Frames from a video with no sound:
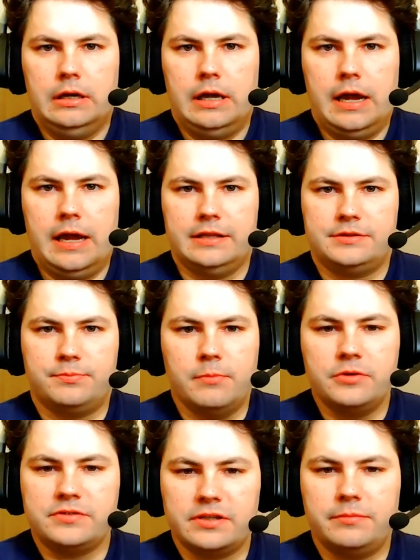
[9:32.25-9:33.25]
And it's
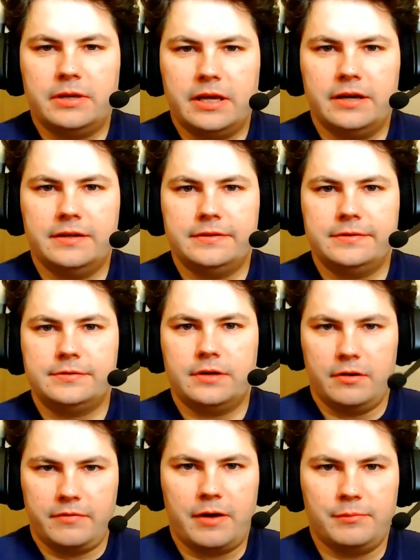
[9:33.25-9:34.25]
mostly because of
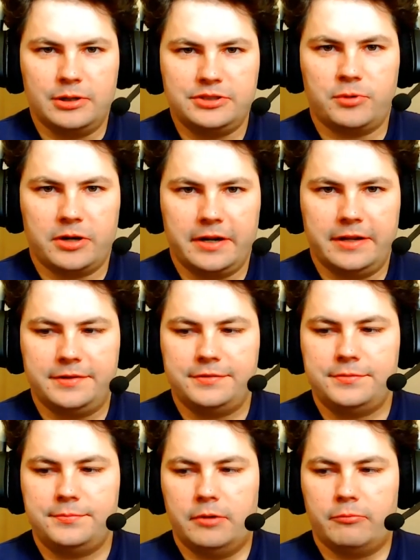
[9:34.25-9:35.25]
how much work it is.
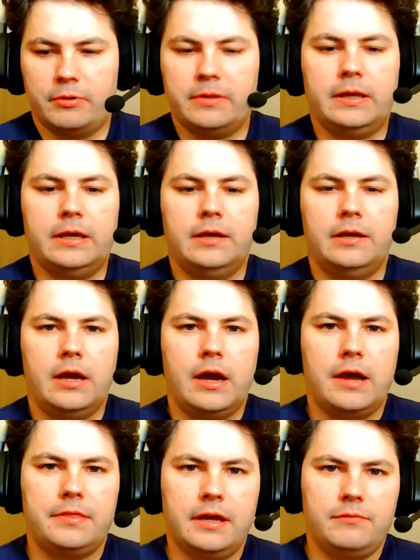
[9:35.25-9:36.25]
But really, I
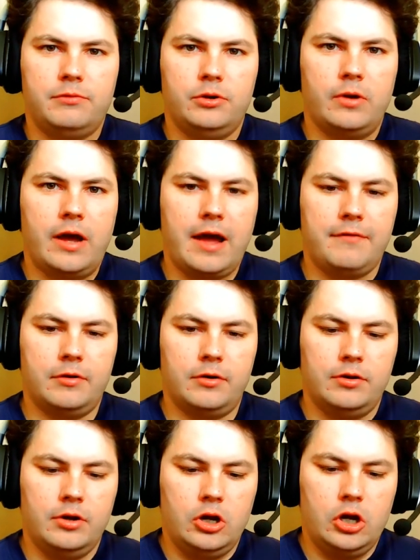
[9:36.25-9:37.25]
think if you have a
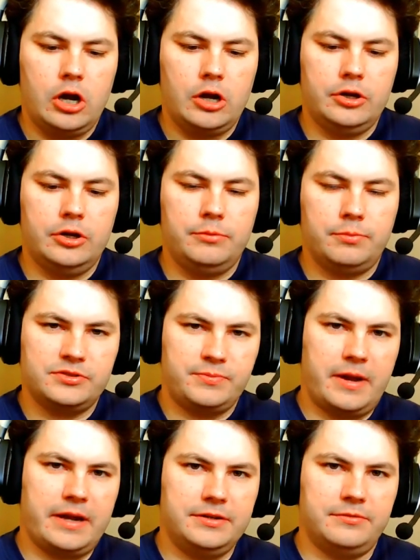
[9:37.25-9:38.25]
good
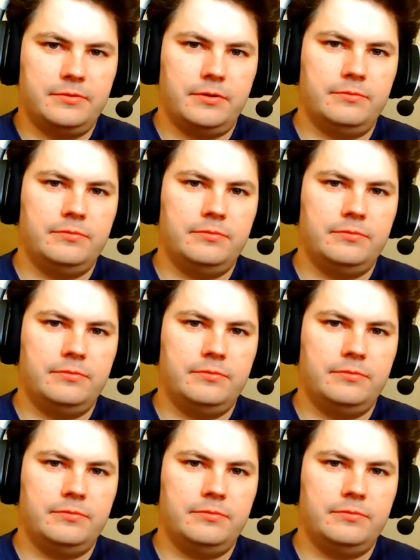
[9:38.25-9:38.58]
perspective of